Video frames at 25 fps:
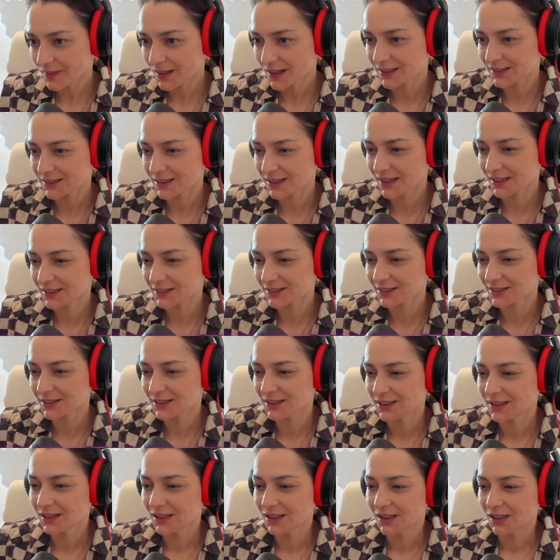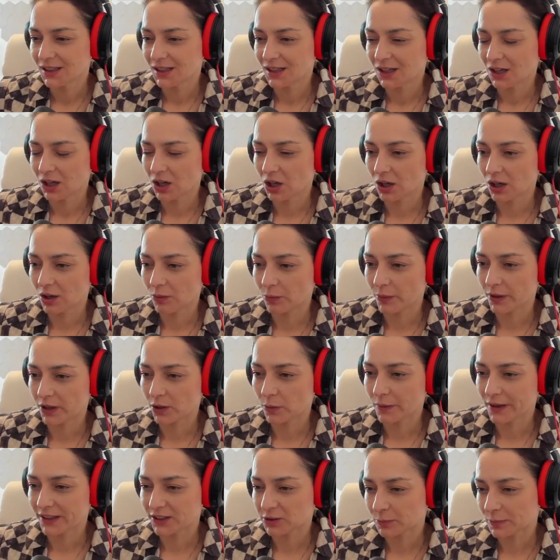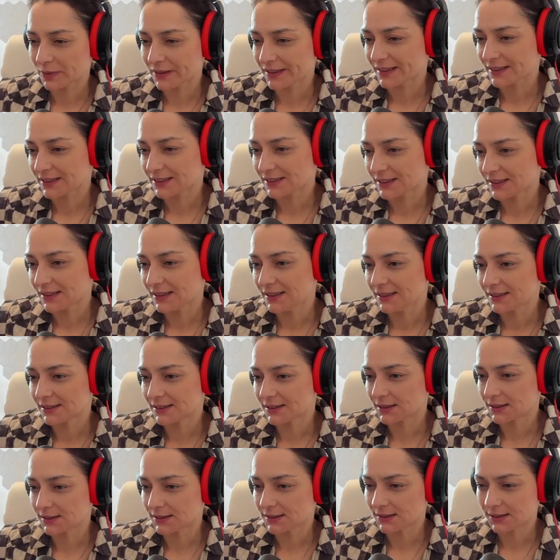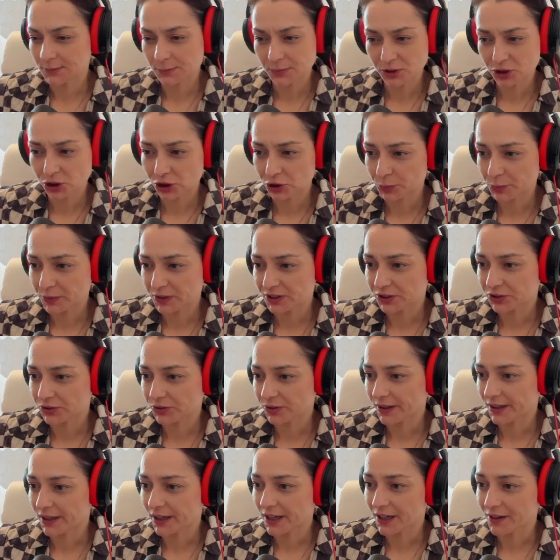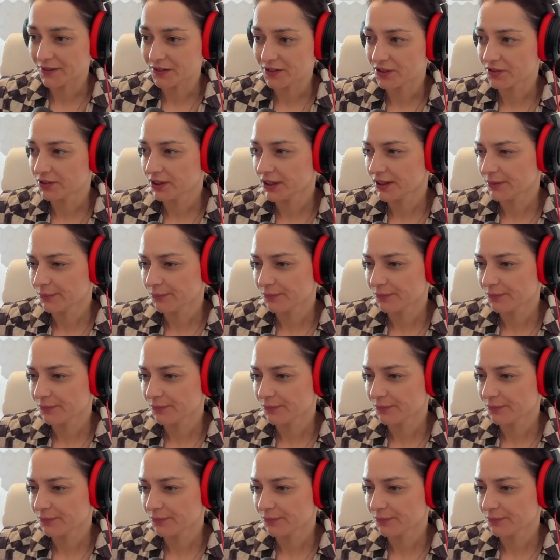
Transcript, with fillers: that uh, where white plays e3, bishop e3, f3